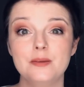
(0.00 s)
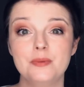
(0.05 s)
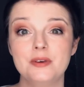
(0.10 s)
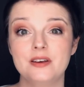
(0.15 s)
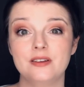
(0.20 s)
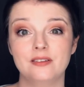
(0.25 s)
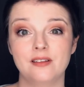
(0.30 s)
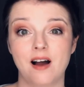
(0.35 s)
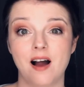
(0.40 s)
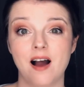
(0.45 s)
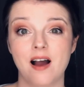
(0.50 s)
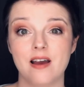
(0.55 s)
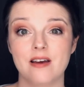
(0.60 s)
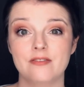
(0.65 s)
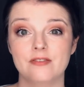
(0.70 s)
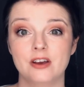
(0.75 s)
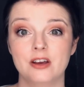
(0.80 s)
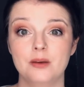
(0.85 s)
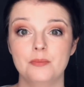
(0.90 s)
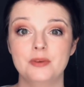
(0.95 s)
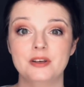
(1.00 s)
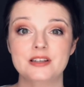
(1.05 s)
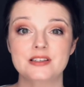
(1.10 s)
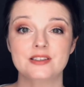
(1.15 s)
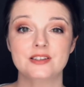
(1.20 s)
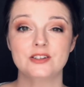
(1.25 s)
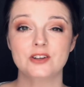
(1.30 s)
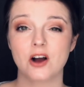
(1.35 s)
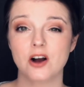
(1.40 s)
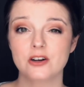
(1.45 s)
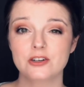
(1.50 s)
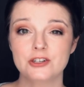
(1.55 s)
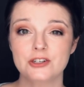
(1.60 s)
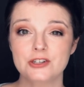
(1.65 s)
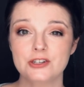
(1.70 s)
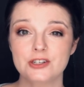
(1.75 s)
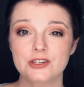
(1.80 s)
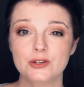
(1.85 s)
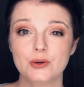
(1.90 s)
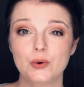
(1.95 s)
be alive because the
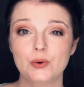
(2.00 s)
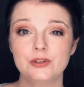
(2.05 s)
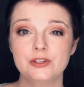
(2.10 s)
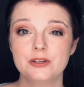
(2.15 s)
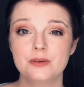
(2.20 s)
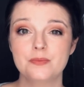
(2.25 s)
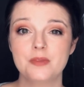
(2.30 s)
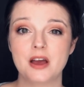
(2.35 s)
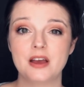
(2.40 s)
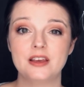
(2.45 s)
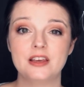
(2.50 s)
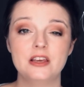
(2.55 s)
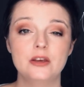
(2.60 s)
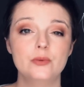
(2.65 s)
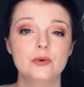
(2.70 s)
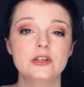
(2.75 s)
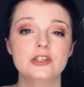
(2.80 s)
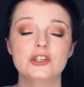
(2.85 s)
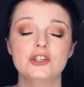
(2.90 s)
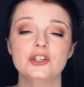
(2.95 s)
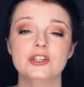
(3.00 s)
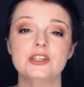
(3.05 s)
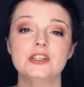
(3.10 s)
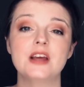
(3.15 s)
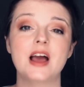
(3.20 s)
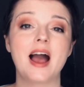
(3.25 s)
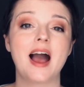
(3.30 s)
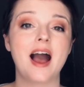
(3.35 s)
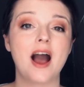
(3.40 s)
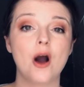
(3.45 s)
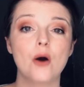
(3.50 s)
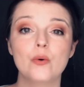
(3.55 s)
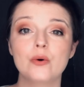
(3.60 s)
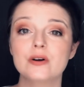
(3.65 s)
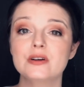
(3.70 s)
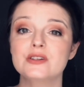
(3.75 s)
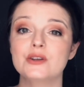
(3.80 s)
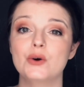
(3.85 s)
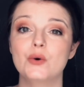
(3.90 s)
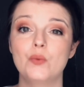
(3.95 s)
doctors told him that he was just
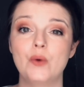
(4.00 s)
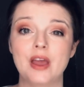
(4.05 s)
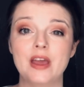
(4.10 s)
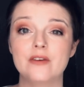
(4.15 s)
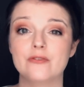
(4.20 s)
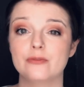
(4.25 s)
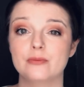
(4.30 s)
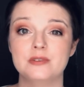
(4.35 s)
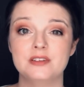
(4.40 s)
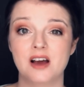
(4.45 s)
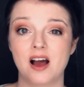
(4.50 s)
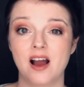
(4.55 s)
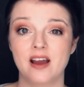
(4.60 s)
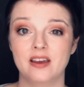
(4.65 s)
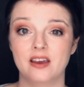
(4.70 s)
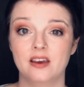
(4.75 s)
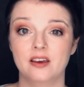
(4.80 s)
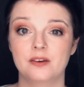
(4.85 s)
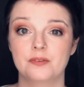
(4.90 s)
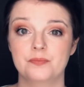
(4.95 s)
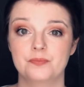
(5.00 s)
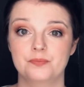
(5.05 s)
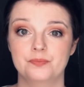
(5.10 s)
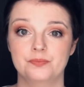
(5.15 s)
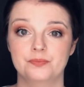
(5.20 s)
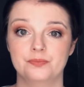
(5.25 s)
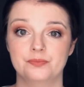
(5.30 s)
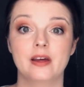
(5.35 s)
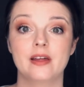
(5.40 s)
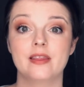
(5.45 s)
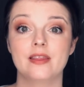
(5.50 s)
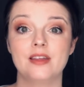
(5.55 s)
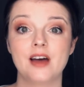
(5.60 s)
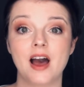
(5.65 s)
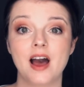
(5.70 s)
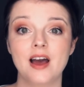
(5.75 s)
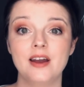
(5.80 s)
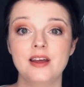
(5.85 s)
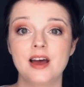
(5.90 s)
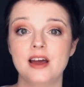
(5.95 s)
hours away from dying.
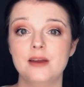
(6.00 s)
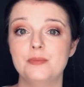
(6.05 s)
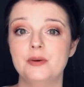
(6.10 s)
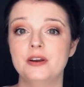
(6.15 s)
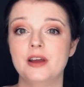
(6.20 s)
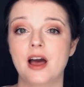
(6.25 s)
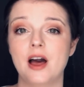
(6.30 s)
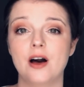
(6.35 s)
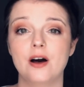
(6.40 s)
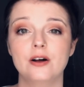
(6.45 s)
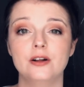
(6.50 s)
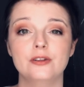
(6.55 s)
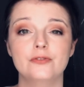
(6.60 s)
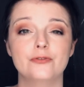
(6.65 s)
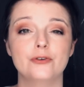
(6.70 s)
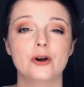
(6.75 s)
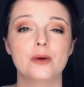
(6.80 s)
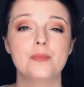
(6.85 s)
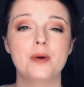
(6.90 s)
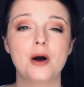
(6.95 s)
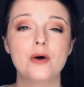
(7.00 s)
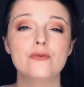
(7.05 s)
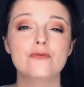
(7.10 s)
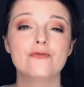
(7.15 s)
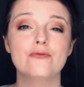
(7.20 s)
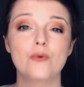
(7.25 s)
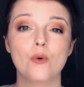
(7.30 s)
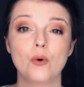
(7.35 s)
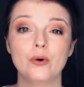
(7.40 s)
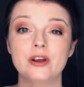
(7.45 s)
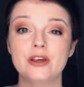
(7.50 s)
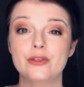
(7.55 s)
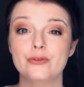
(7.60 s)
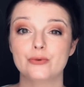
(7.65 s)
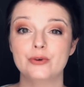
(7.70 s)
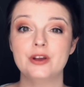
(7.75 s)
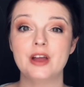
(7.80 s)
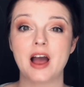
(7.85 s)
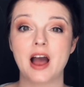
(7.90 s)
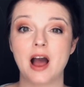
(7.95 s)
Thad had been held for about
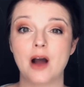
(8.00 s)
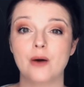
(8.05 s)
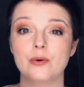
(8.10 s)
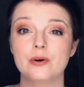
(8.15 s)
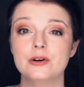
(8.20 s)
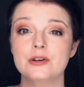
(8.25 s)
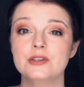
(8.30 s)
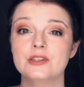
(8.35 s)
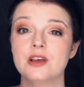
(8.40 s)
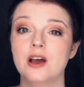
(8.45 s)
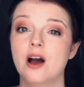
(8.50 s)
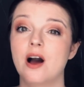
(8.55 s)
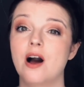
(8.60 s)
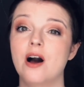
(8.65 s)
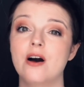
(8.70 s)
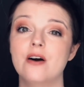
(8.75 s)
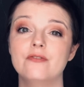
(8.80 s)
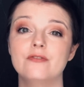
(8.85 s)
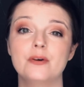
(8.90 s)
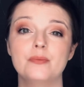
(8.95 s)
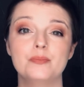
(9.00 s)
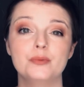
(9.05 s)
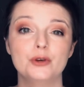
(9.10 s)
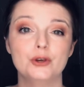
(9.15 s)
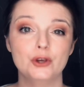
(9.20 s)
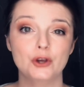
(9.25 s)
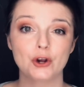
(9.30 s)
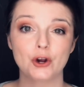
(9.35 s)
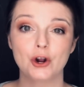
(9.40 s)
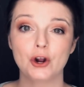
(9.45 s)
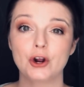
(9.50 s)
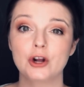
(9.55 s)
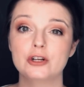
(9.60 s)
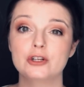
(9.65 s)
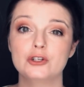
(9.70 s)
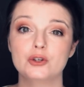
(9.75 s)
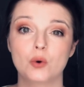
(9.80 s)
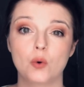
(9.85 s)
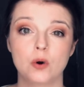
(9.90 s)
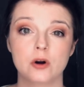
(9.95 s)
43 hours of pure
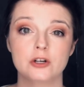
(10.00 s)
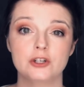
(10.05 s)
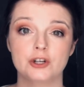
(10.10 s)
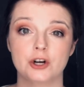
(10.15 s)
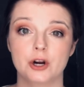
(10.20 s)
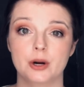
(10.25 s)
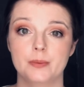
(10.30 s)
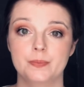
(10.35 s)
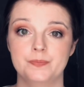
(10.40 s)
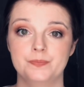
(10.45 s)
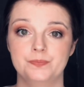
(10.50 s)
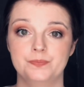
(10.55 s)
torture.